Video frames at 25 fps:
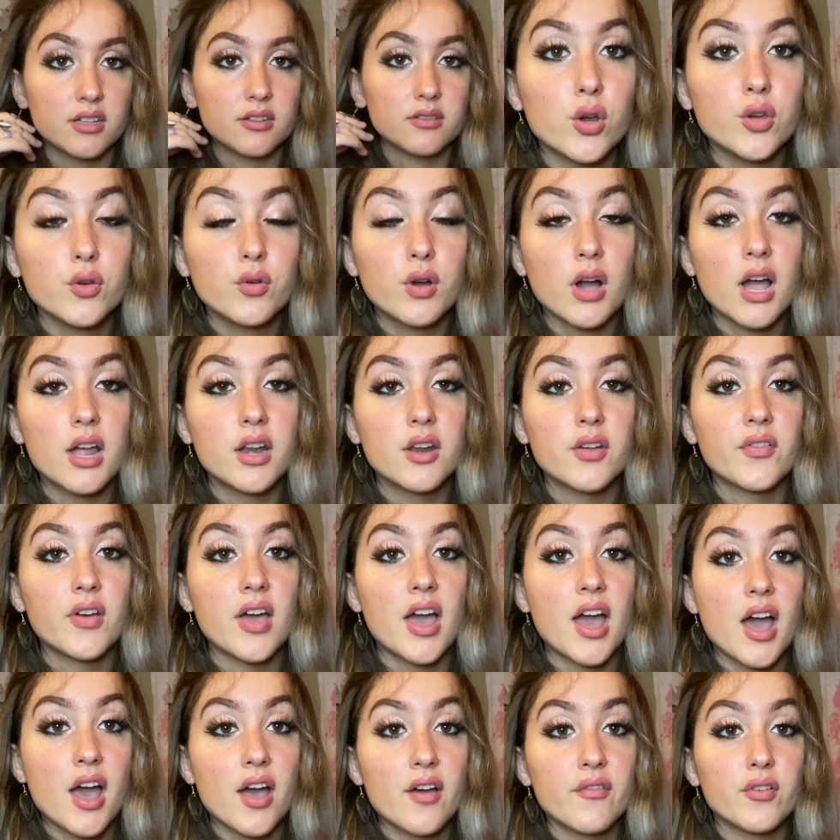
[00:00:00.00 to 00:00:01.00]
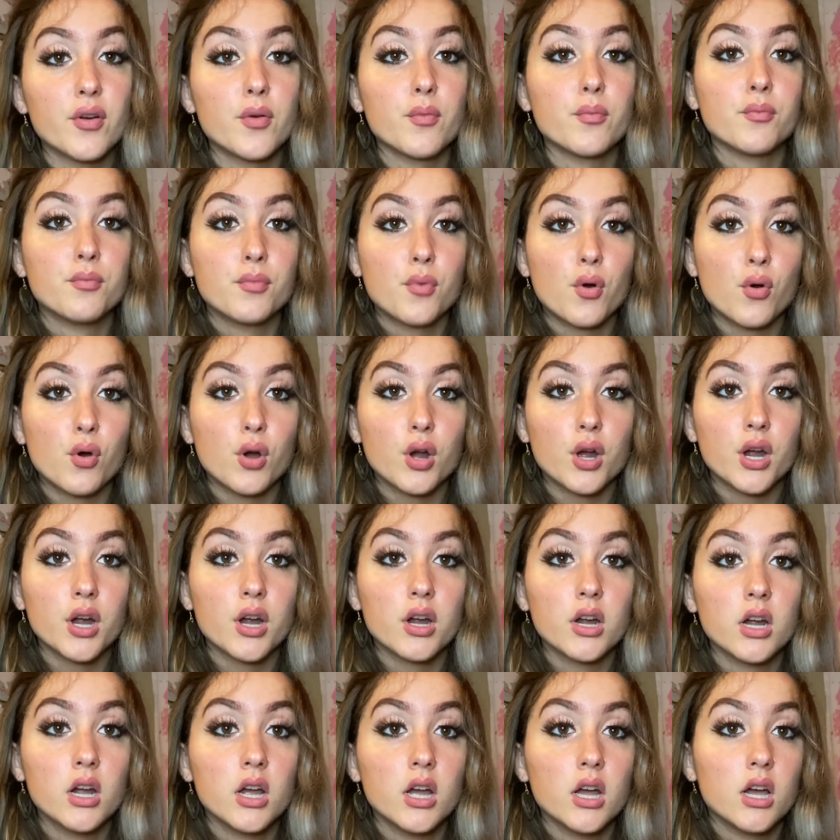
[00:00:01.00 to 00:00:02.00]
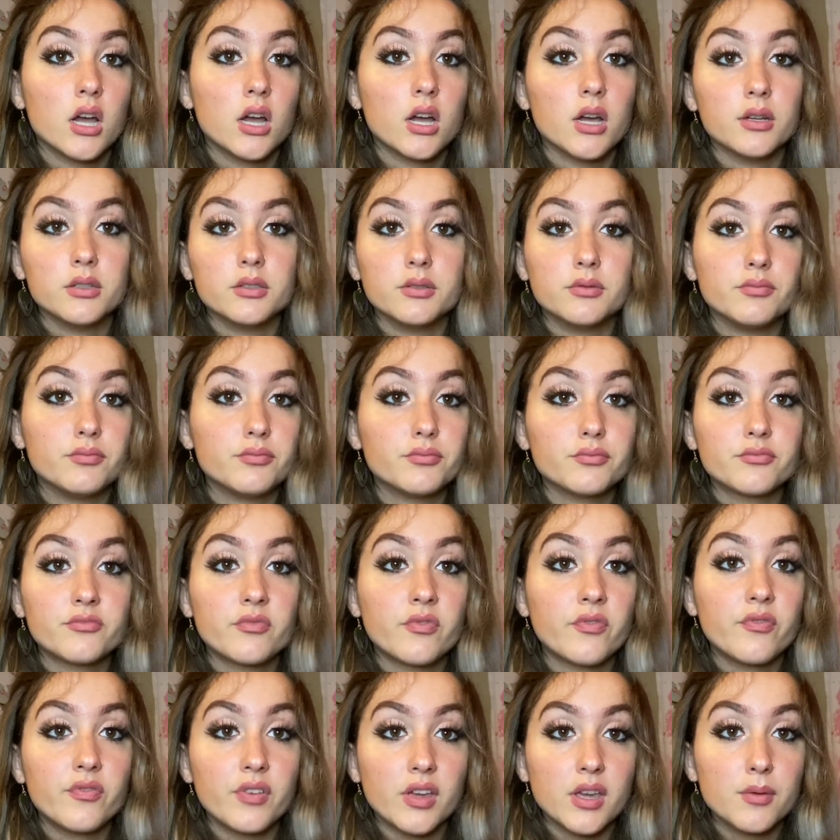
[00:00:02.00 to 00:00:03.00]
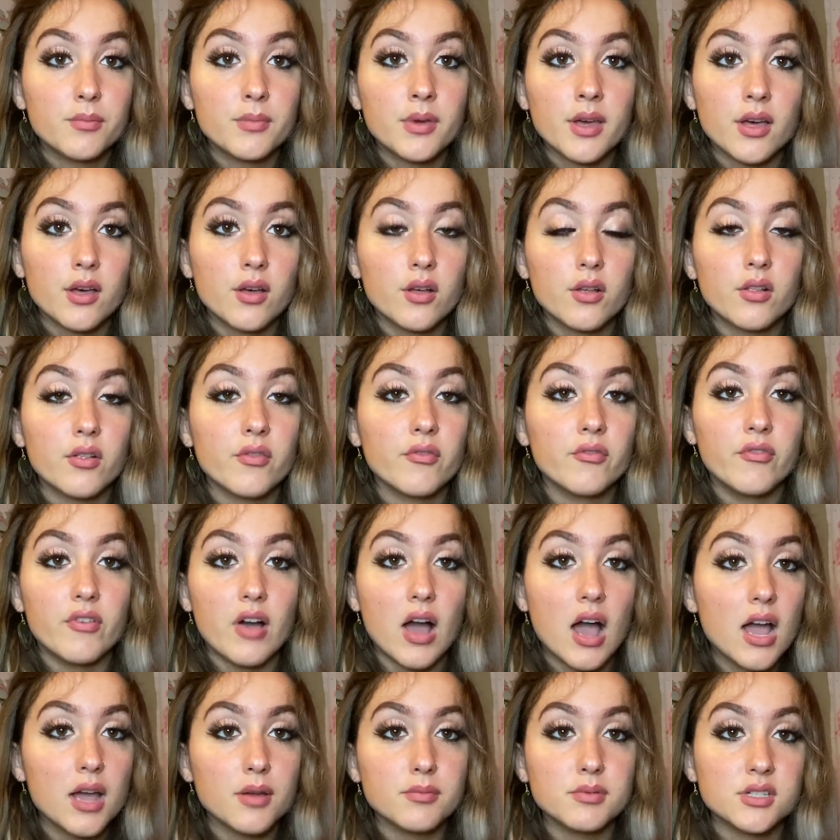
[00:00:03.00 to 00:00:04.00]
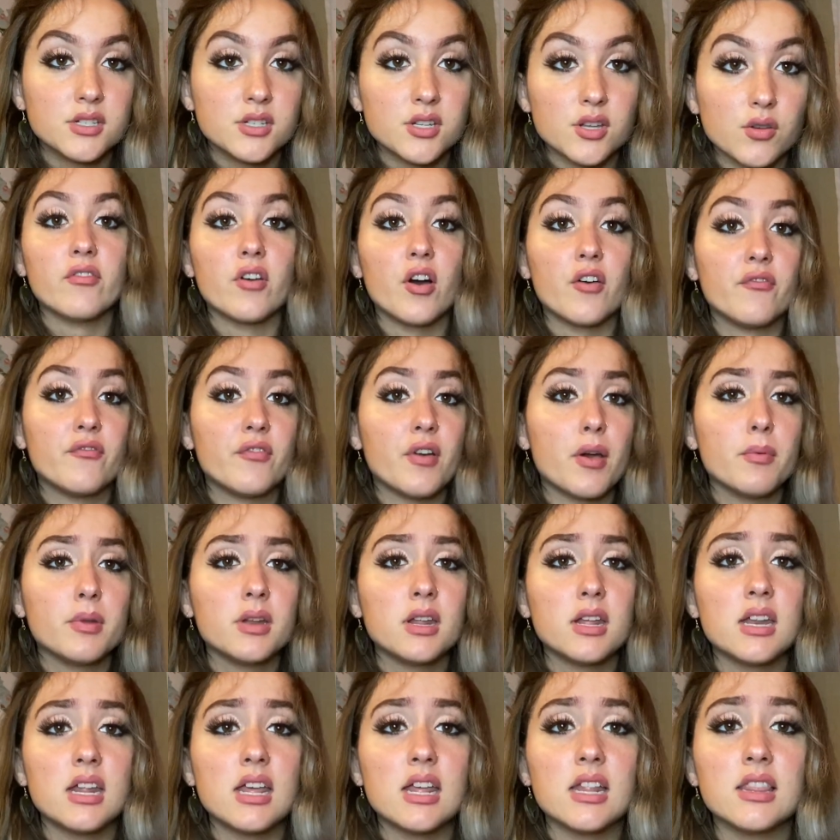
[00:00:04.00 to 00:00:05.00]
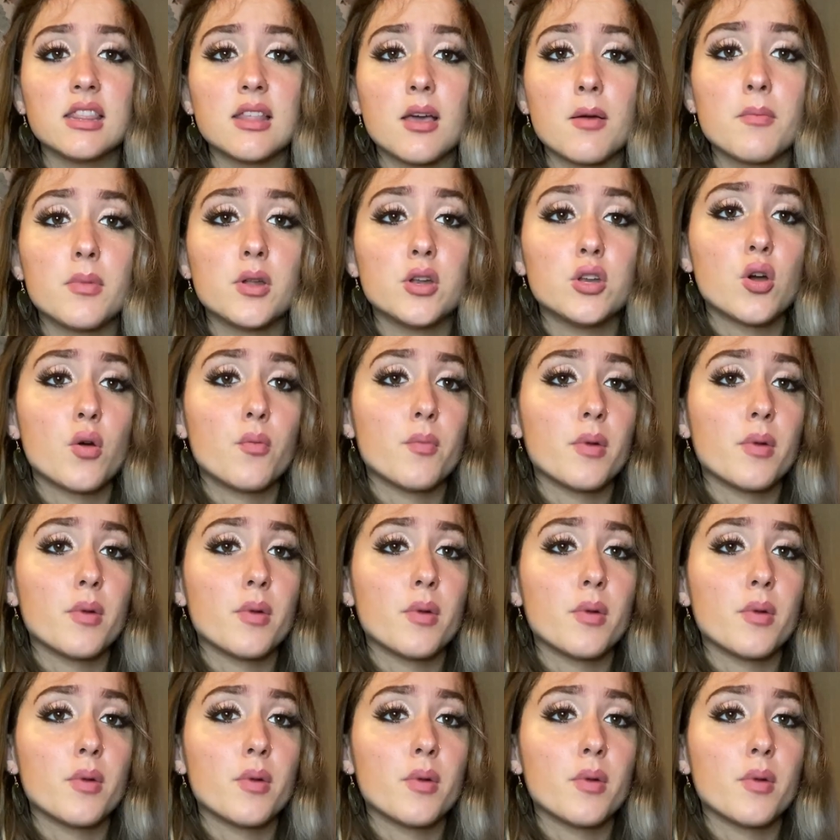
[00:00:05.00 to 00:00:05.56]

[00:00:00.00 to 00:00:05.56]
You kind of have more female vibes to you, feminine in them, no